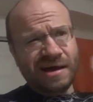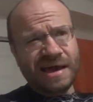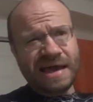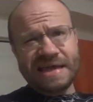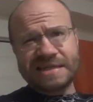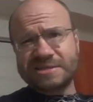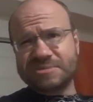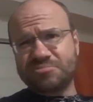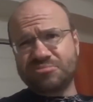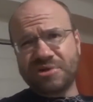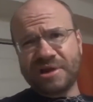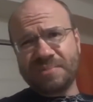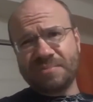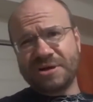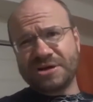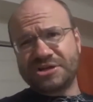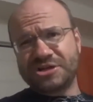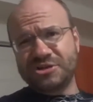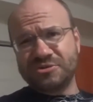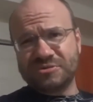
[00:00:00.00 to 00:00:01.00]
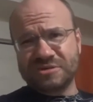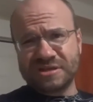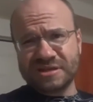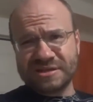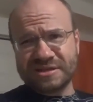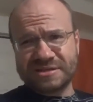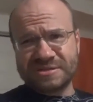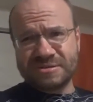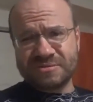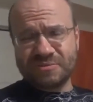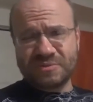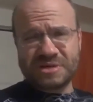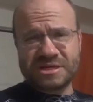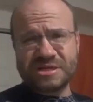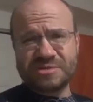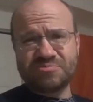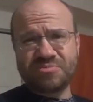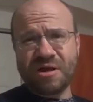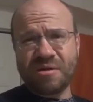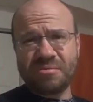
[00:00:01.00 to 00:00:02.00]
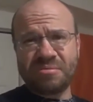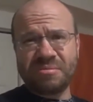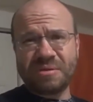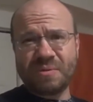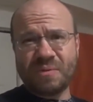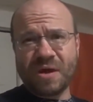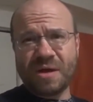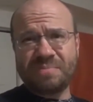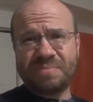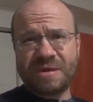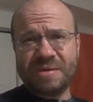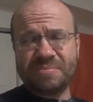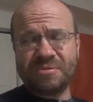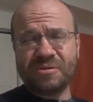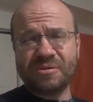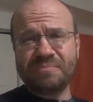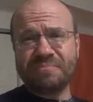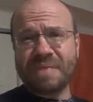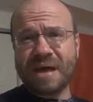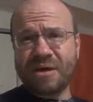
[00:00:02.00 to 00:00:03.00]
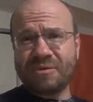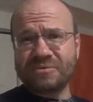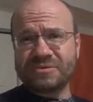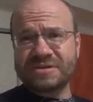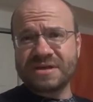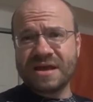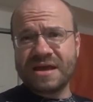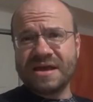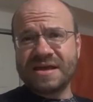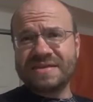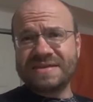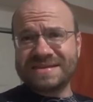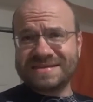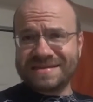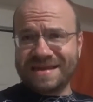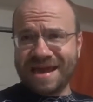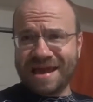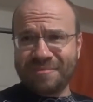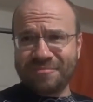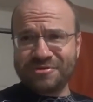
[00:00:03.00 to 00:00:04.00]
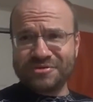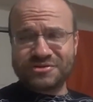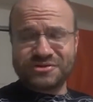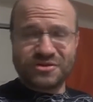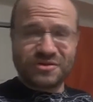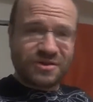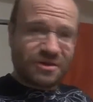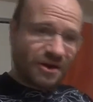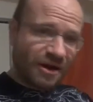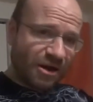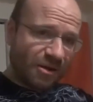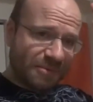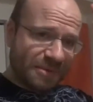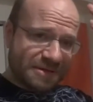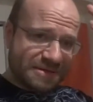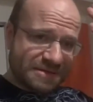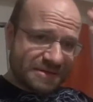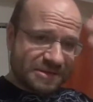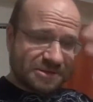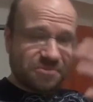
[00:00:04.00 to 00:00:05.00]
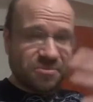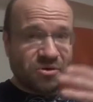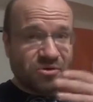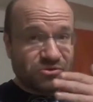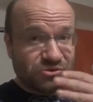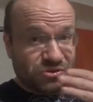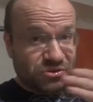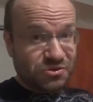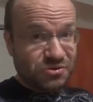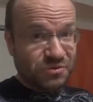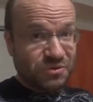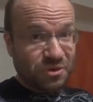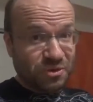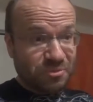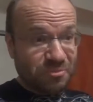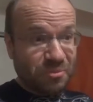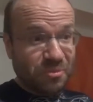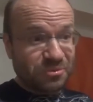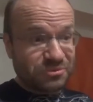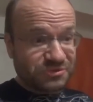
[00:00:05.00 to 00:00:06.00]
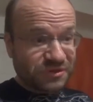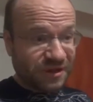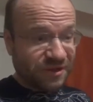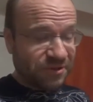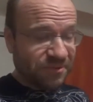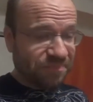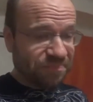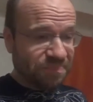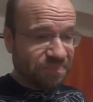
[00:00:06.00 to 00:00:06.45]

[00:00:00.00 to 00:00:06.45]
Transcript: It's pretty much useless, which is probably why people mount these cameras to their helmets as opposed to their motorcycle.